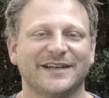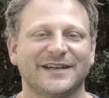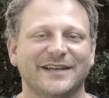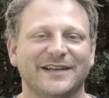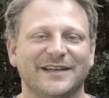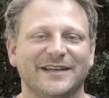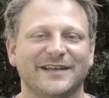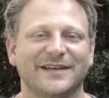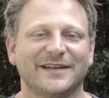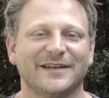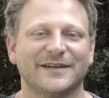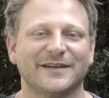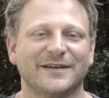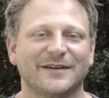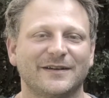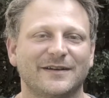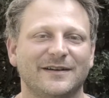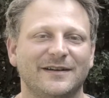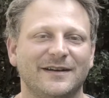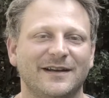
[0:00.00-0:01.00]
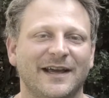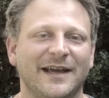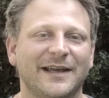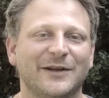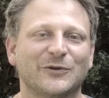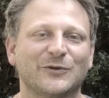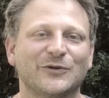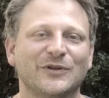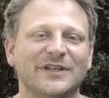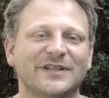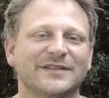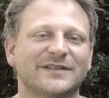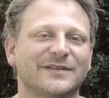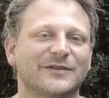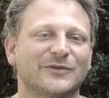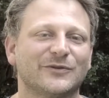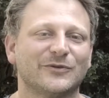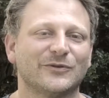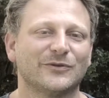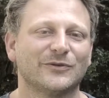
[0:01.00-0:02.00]
I like to
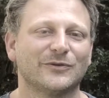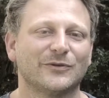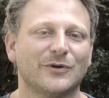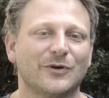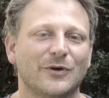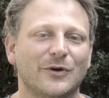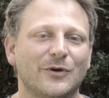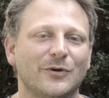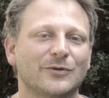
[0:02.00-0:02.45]
listen to